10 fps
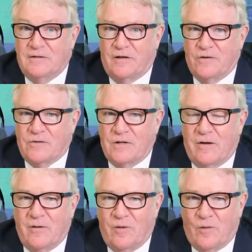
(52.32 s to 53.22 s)
I used to know
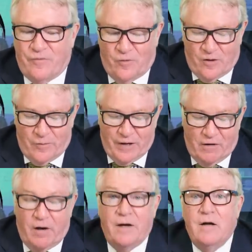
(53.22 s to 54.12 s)
it well before I went
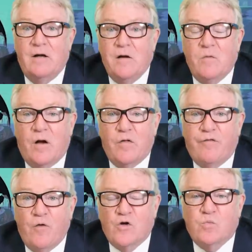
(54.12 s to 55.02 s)
grey. Anyway, the
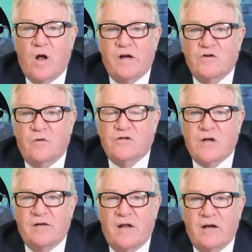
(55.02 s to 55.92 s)
first one is on
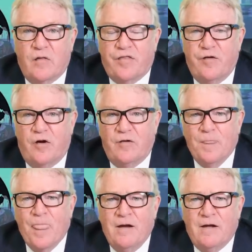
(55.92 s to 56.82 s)
Sunday the 3rd,
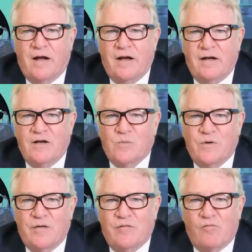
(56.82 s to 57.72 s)
and it is
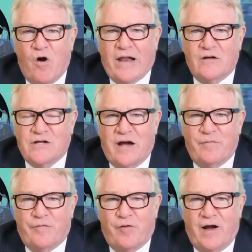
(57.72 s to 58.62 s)
with Right Said
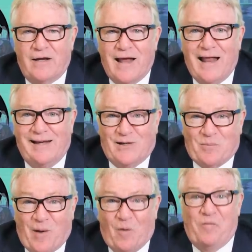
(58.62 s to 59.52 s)
Fred. Alex
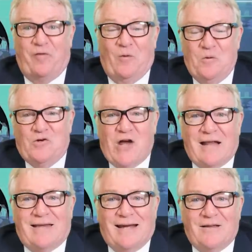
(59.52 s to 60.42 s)
Belfield
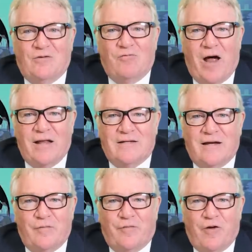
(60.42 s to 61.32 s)
chatting to Right
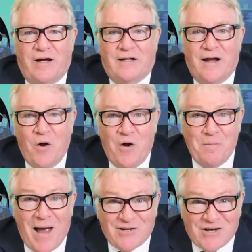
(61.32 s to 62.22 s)
Said Fred. Can you
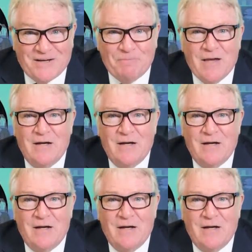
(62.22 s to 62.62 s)
imagine?